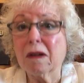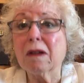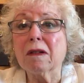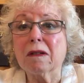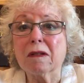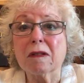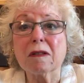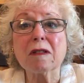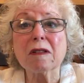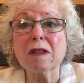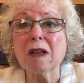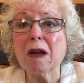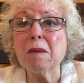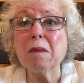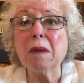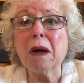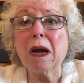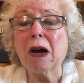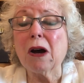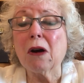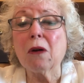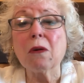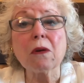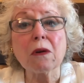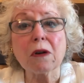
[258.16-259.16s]

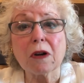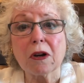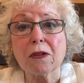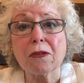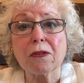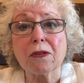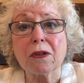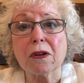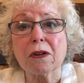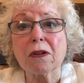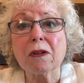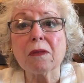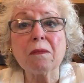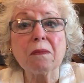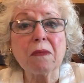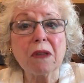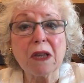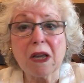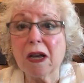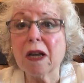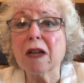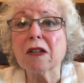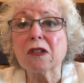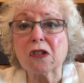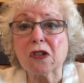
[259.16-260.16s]
somehow or other,
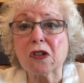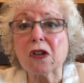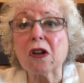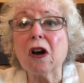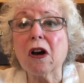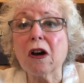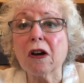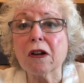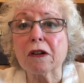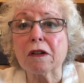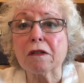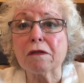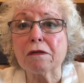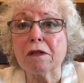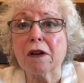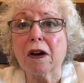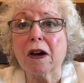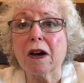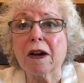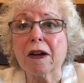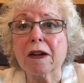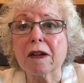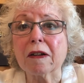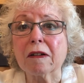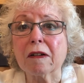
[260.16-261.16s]
it's
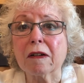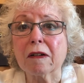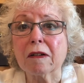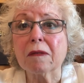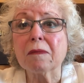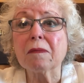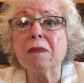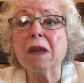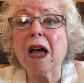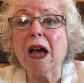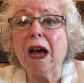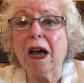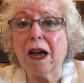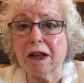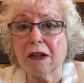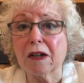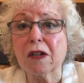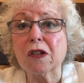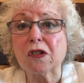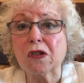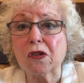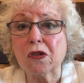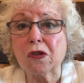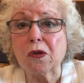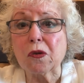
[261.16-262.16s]
codified and
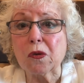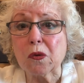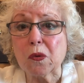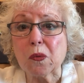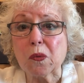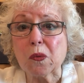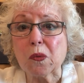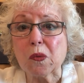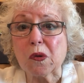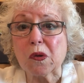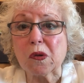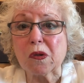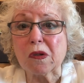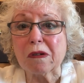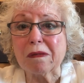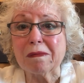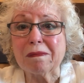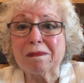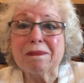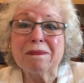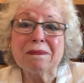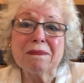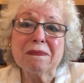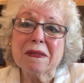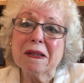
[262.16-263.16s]
it's used.
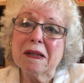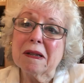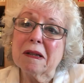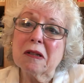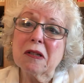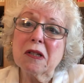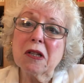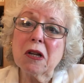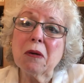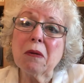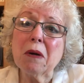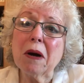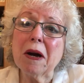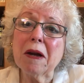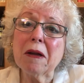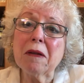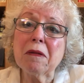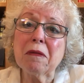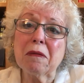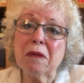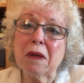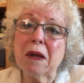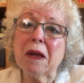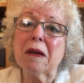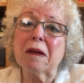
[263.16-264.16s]
So I
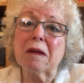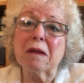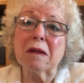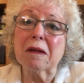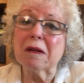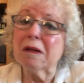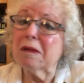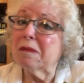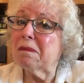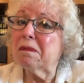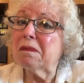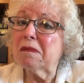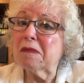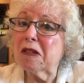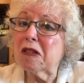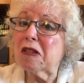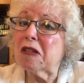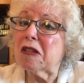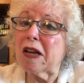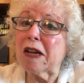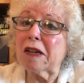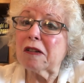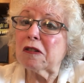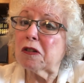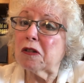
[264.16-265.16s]
think
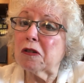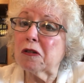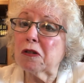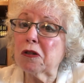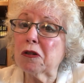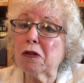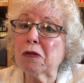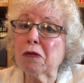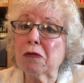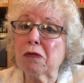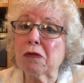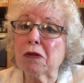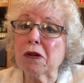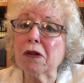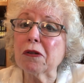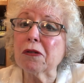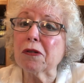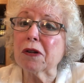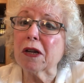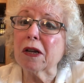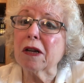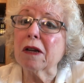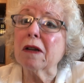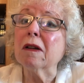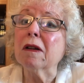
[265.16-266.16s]
Section
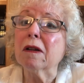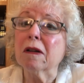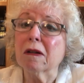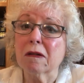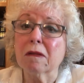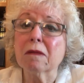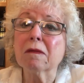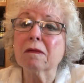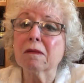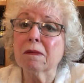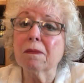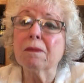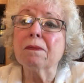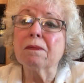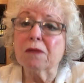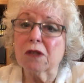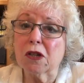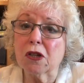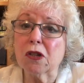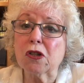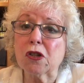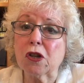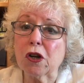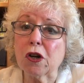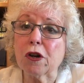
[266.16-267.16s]
230
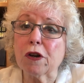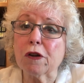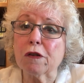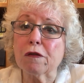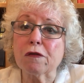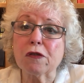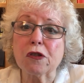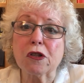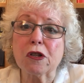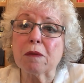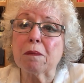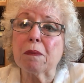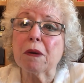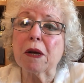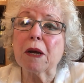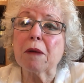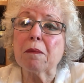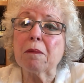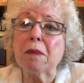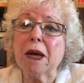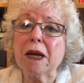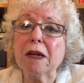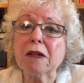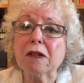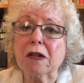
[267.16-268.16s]
deserves to be
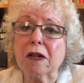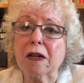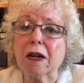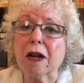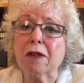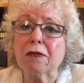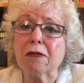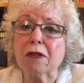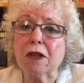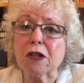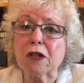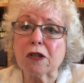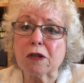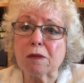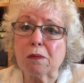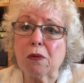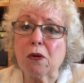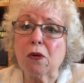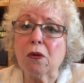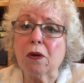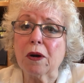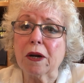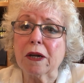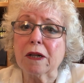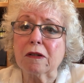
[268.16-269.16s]
amended at this
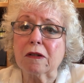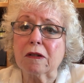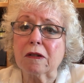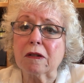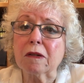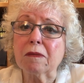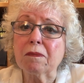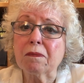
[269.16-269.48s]
point.